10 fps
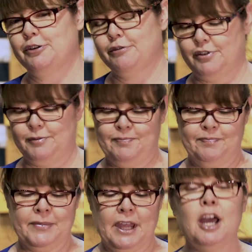Griffin.
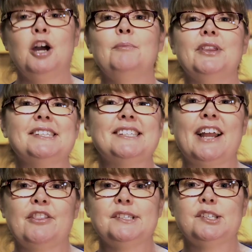But that's
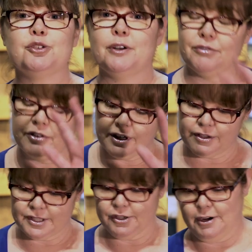another story for
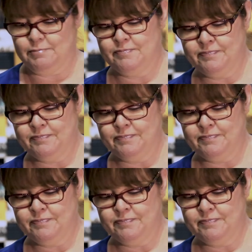another time.